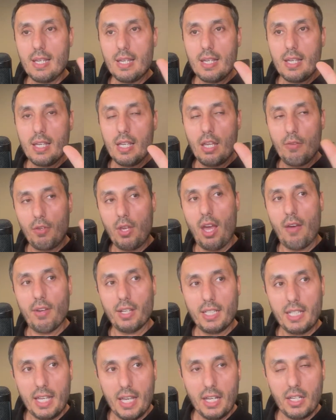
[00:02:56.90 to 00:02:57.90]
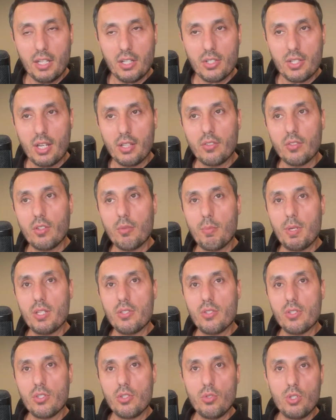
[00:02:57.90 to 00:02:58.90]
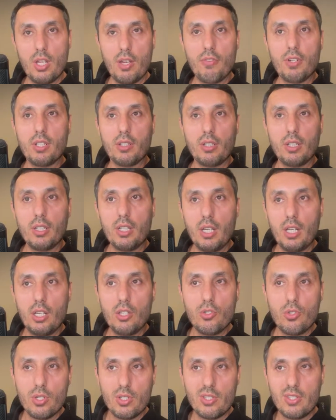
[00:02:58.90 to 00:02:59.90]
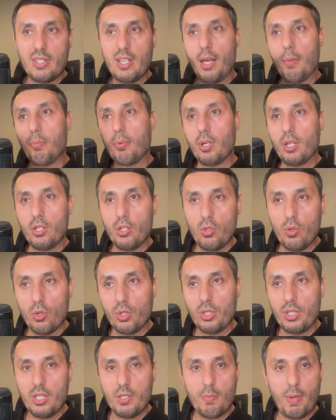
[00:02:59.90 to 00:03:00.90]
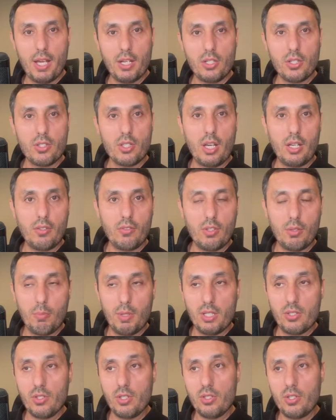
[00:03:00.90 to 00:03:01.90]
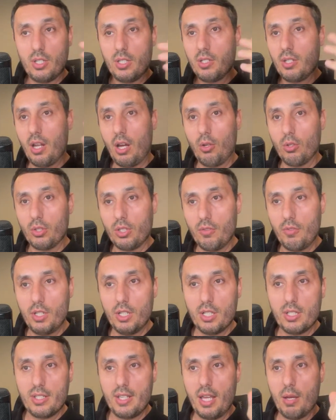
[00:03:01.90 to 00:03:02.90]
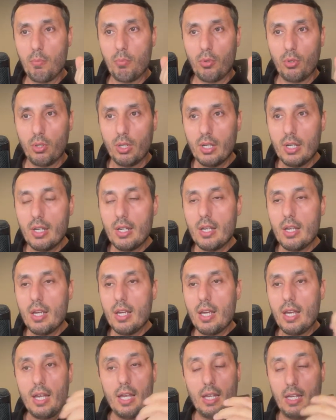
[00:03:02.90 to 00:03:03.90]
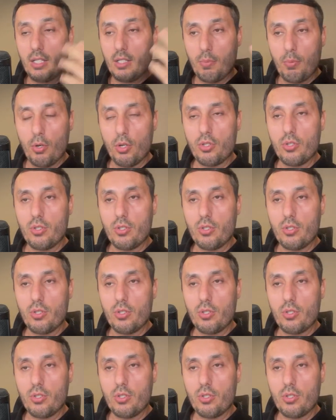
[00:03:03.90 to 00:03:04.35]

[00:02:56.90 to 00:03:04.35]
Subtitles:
if you have a carrier side of the business, you definitely need to separate your dispatching side of the business. And I'll give you an example. It's a personal